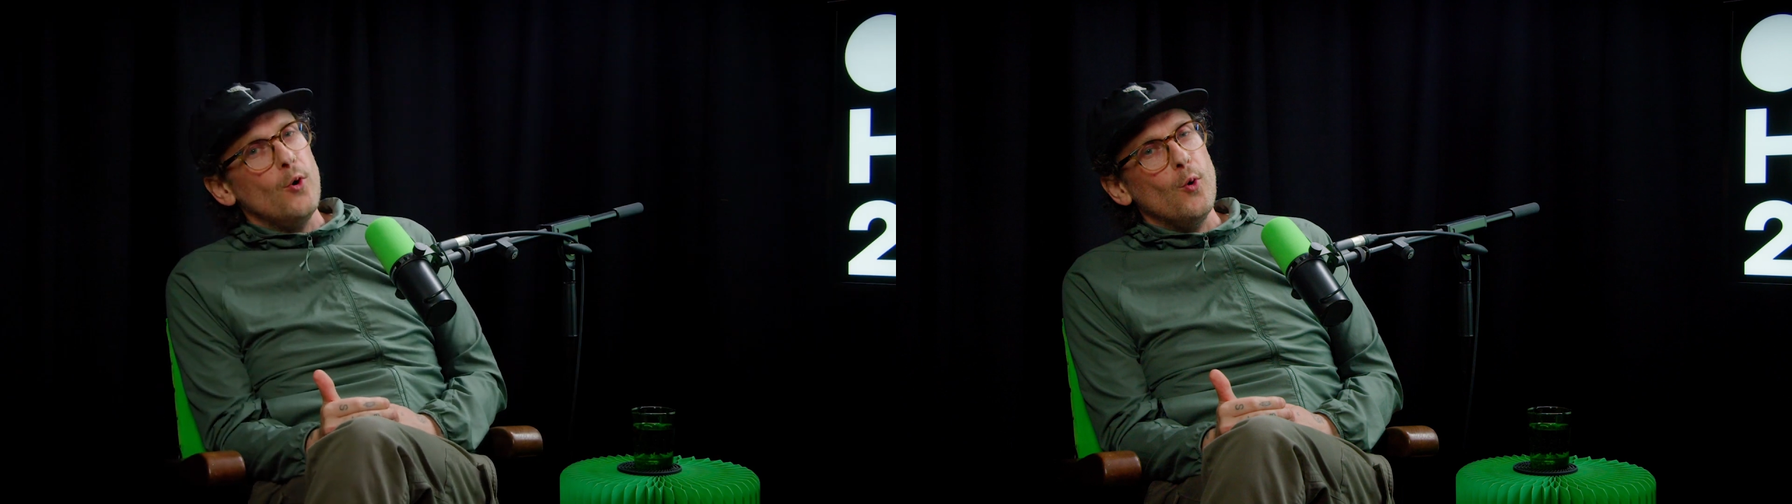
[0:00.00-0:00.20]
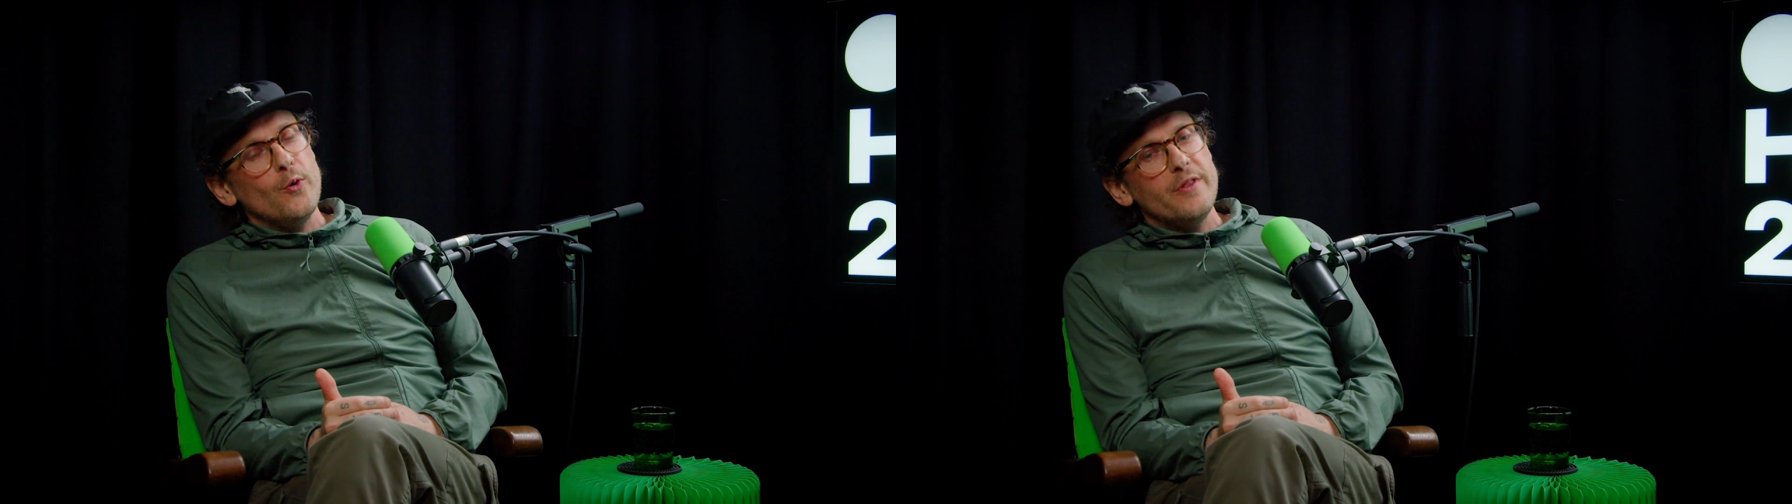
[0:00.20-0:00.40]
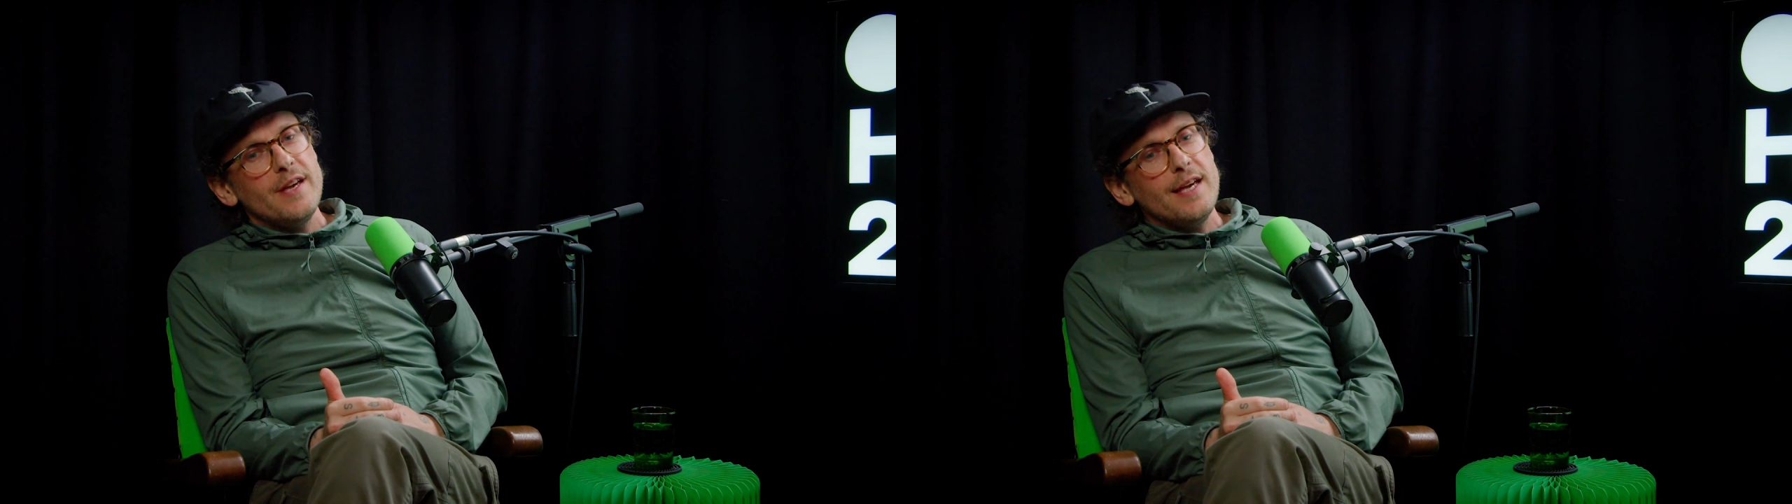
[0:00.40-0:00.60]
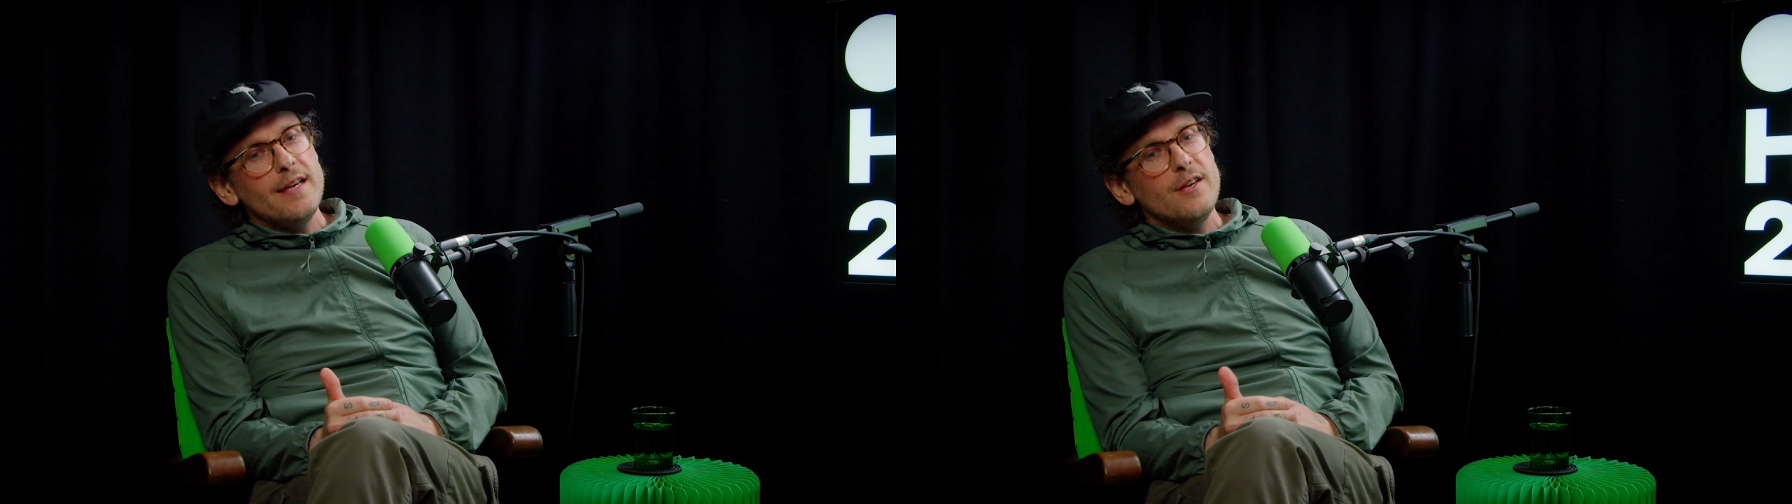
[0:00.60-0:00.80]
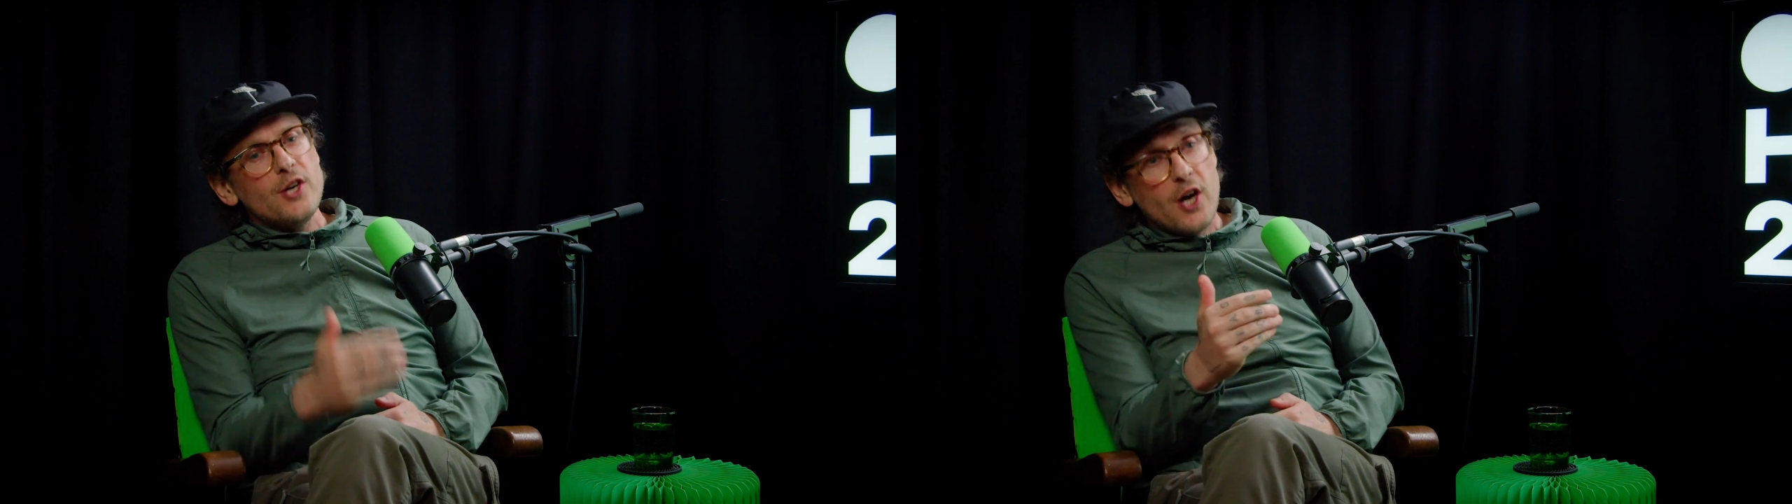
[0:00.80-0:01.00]
or
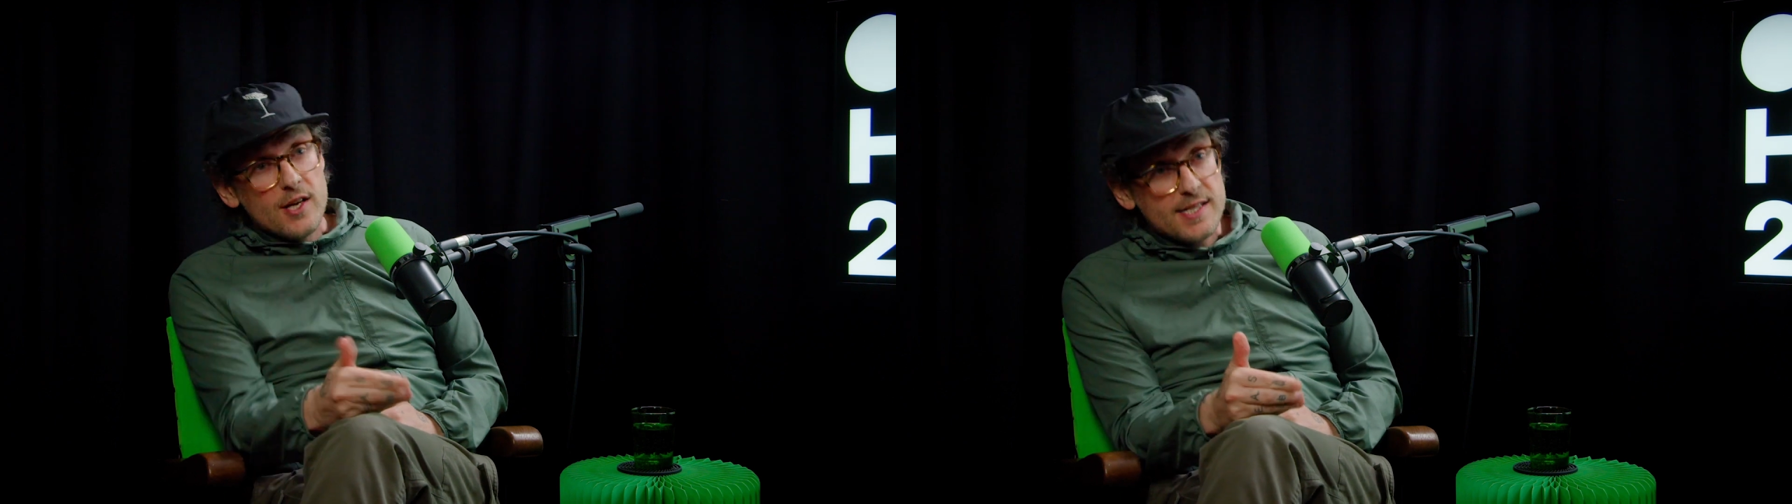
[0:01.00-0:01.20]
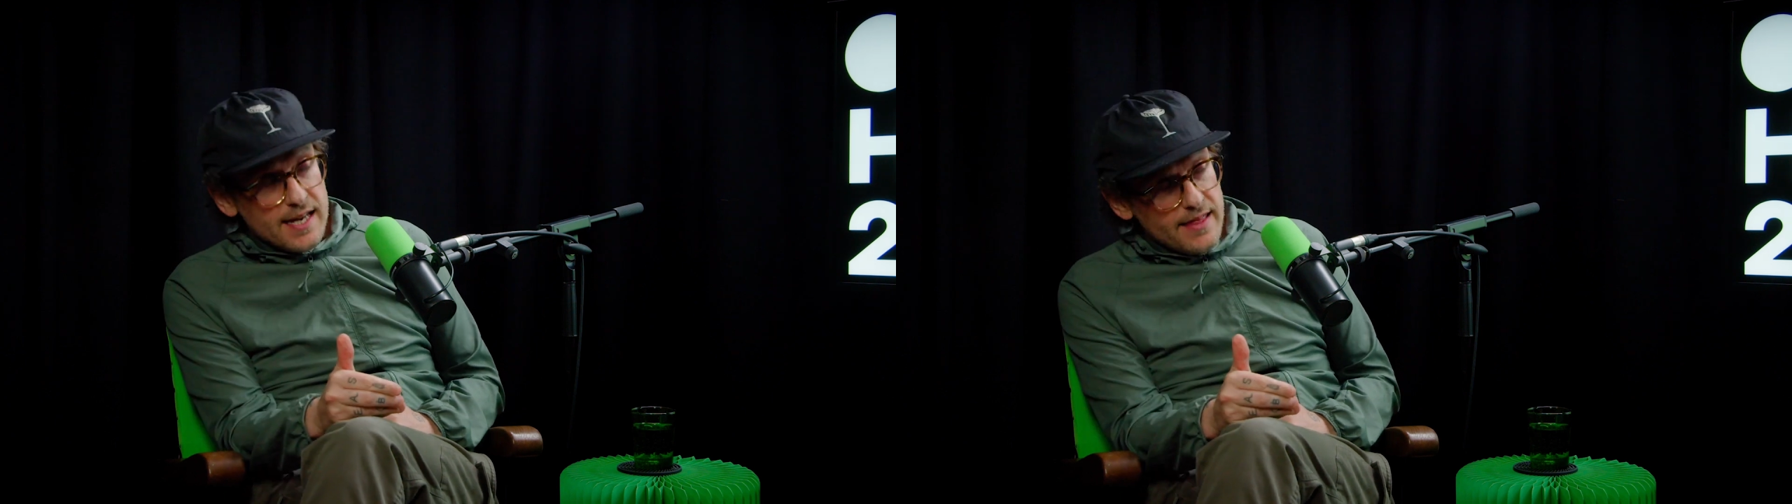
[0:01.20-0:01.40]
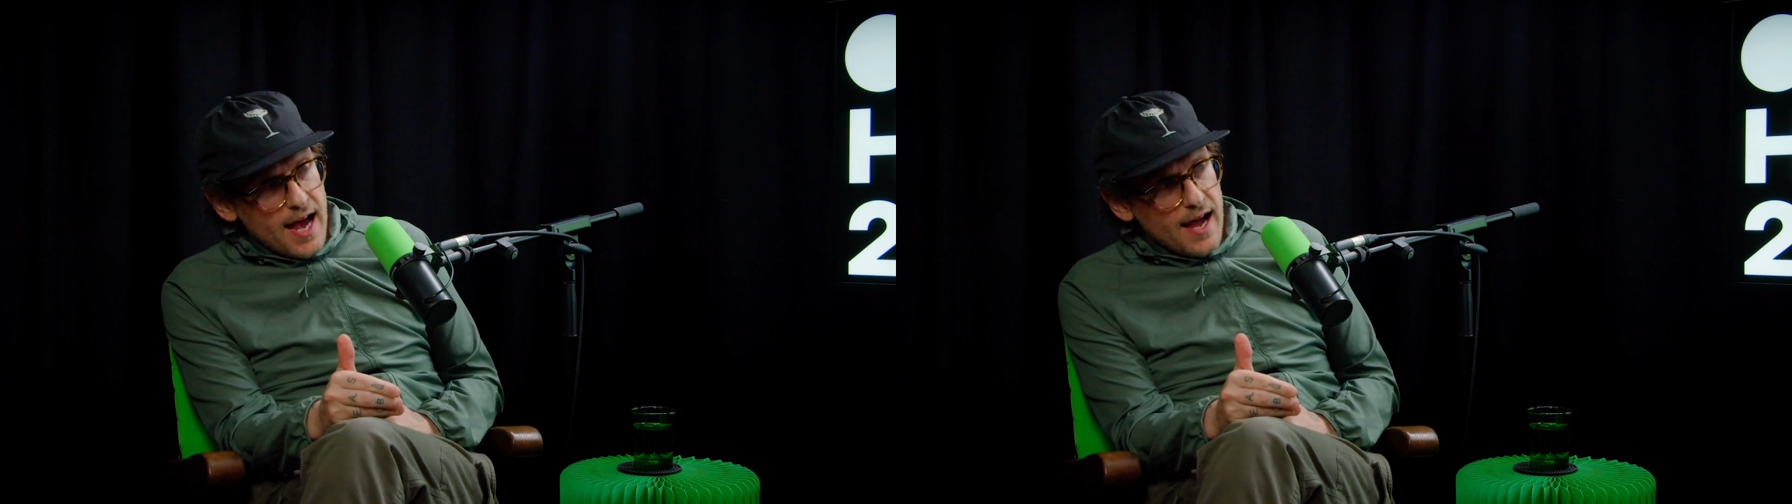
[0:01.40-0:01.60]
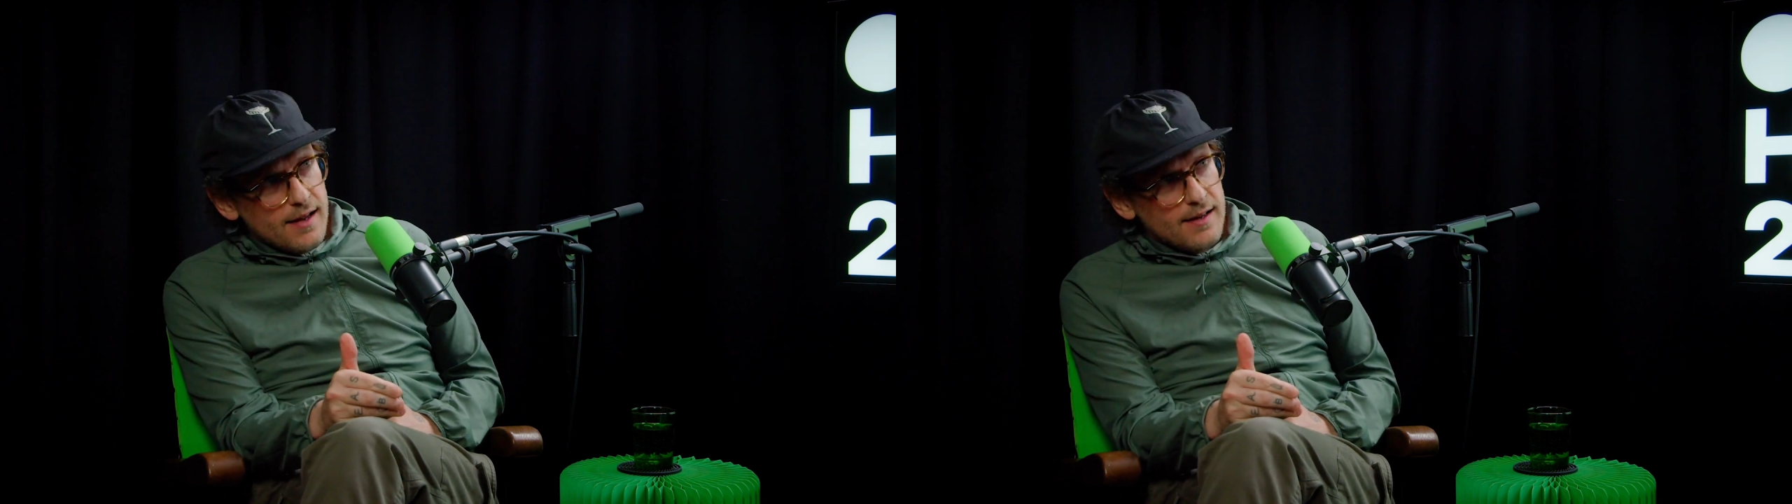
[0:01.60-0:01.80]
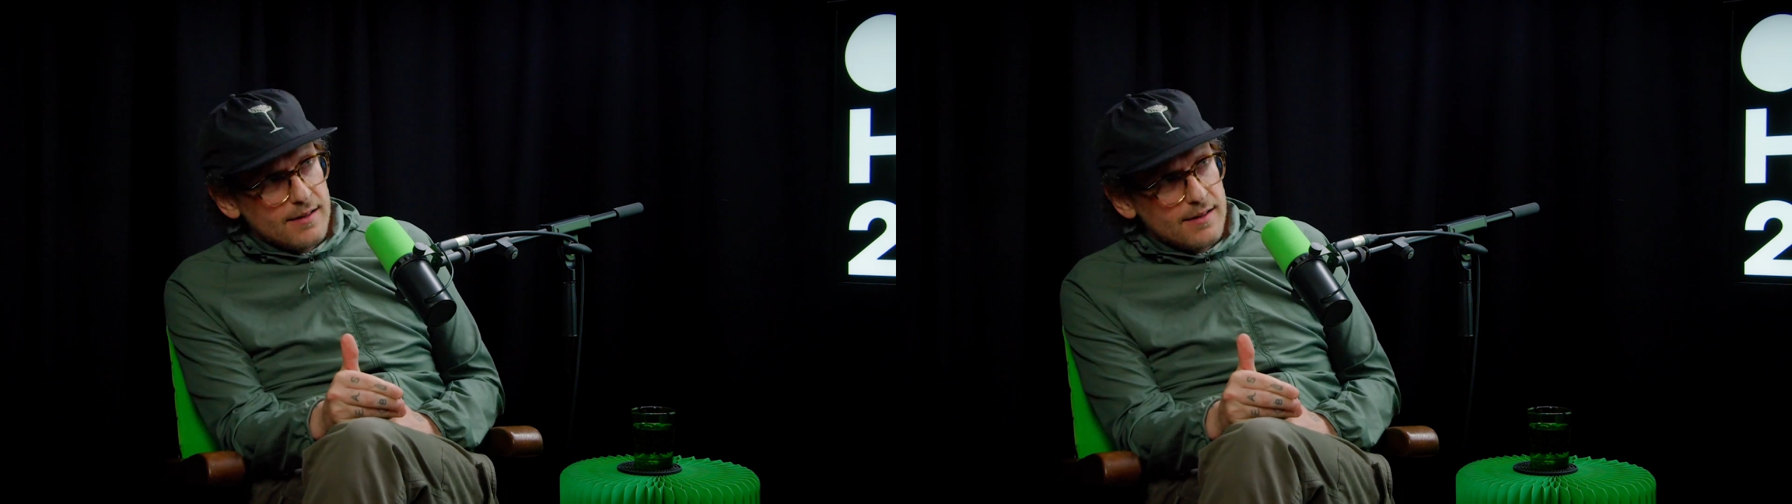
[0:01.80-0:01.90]
you can't say that,